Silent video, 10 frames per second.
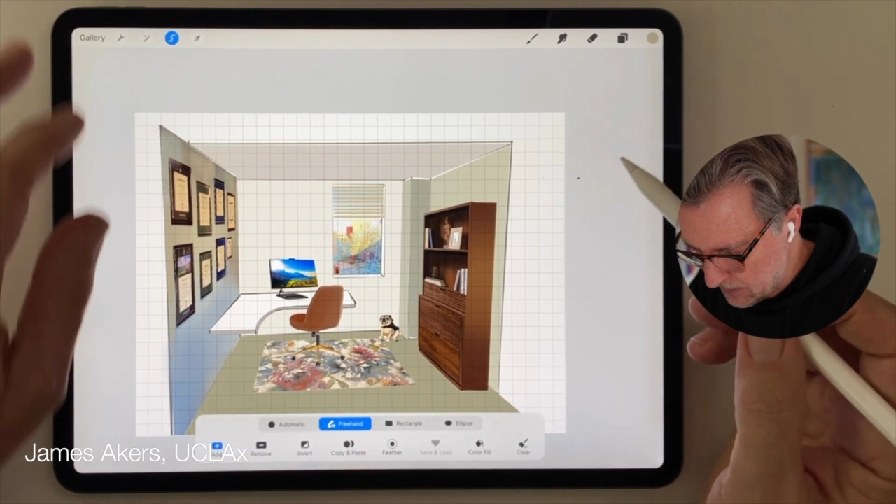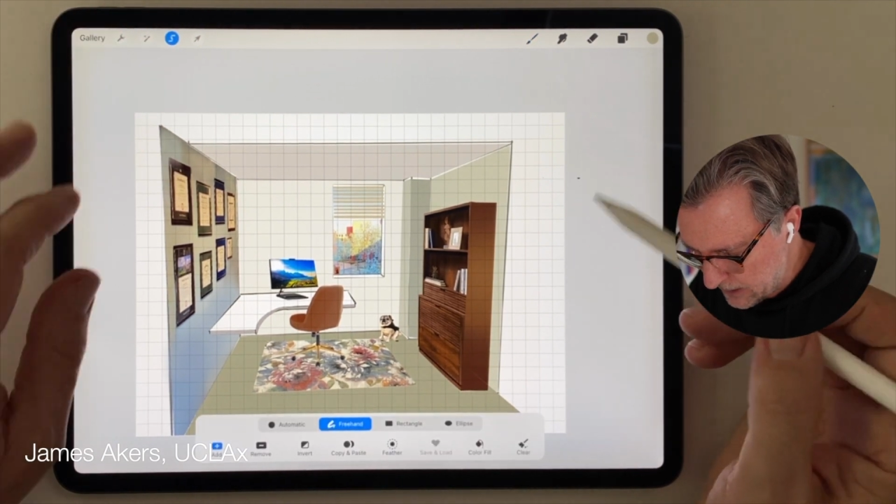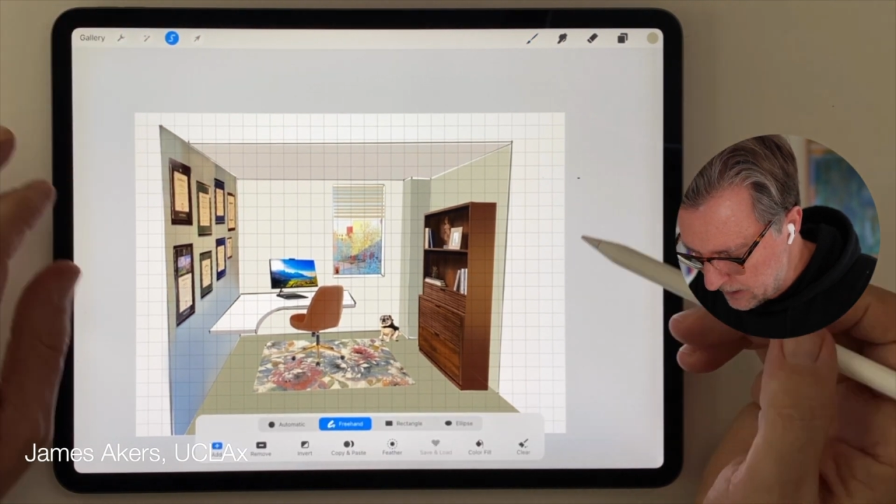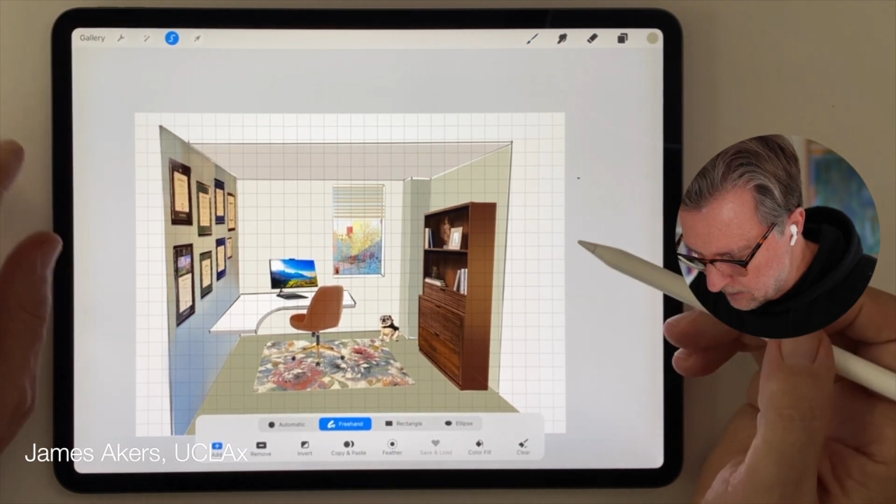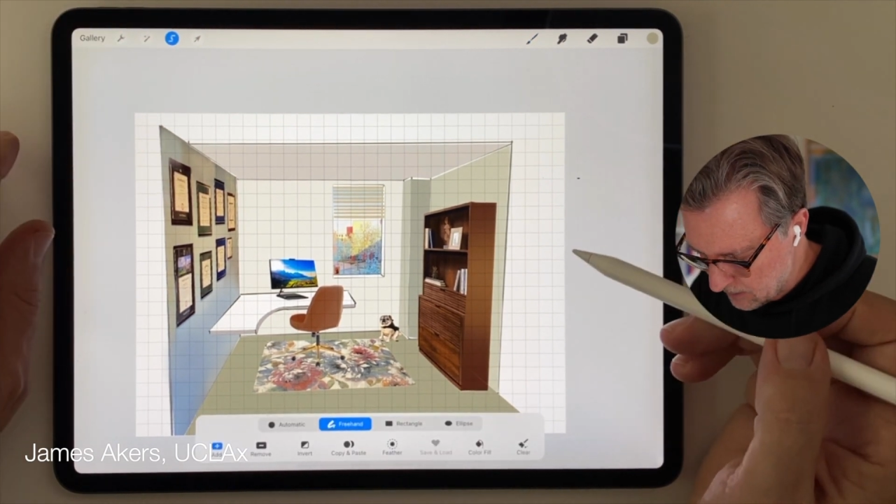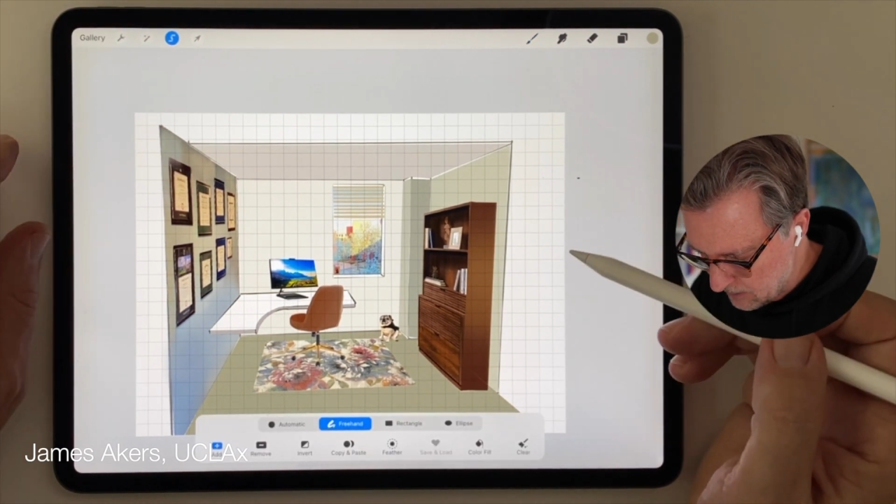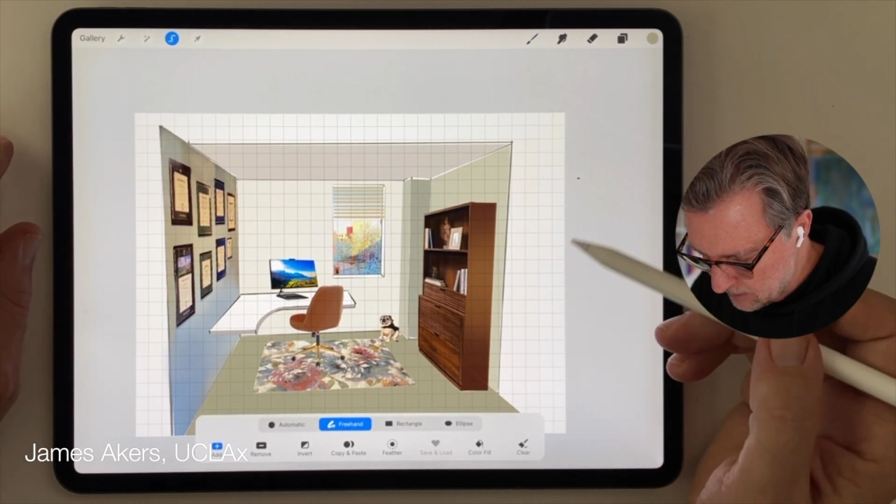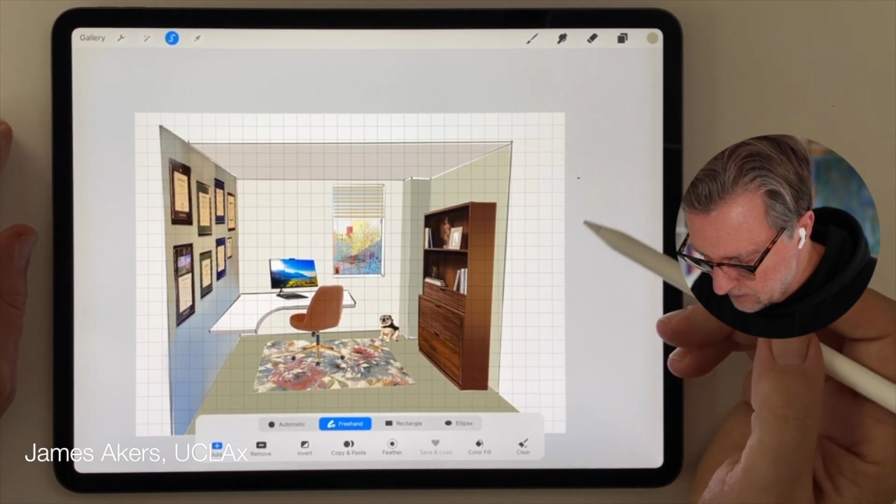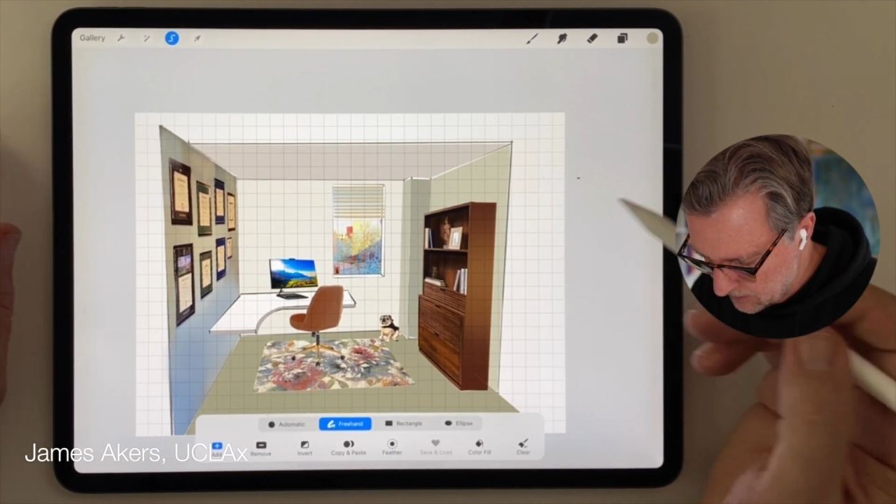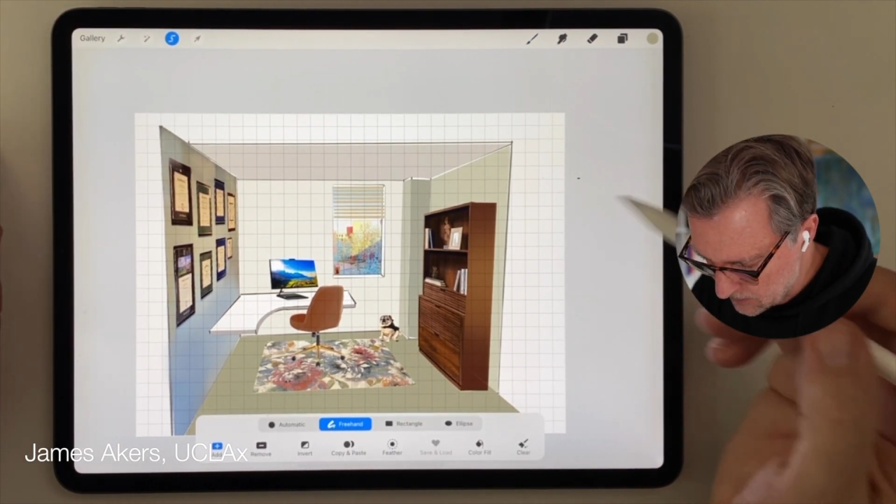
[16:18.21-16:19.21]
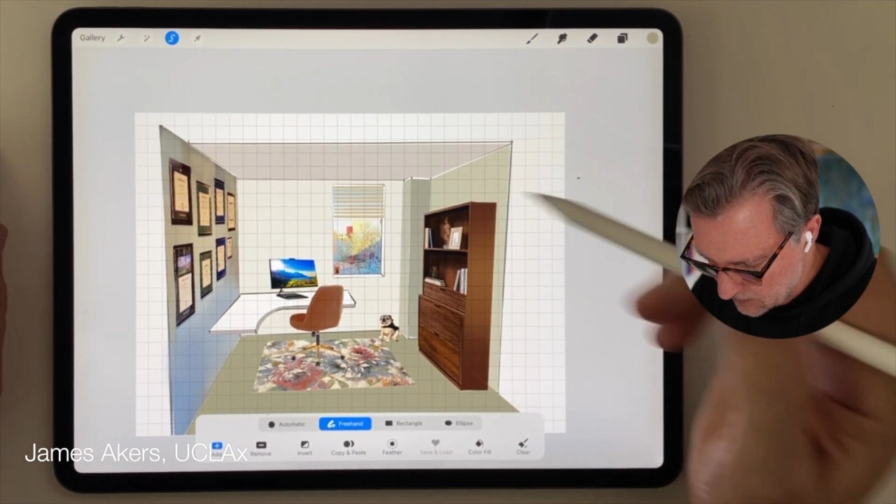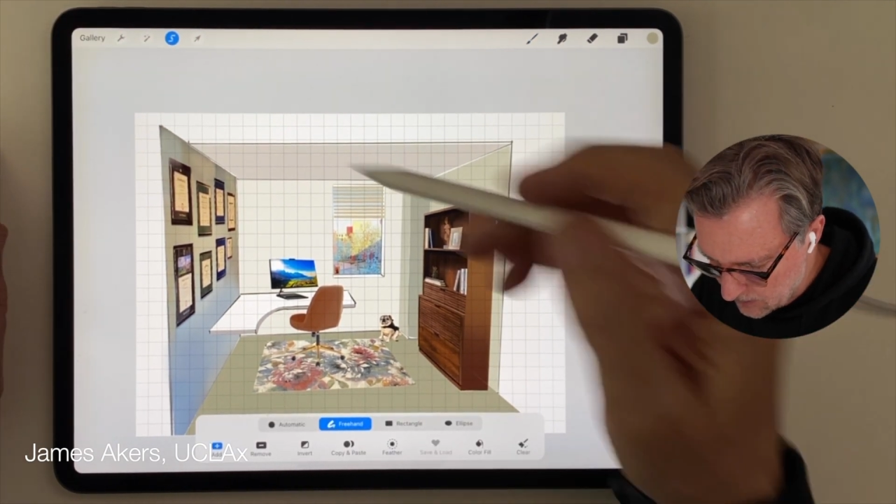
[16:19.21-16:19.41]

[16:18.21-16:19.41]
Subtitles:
later, because it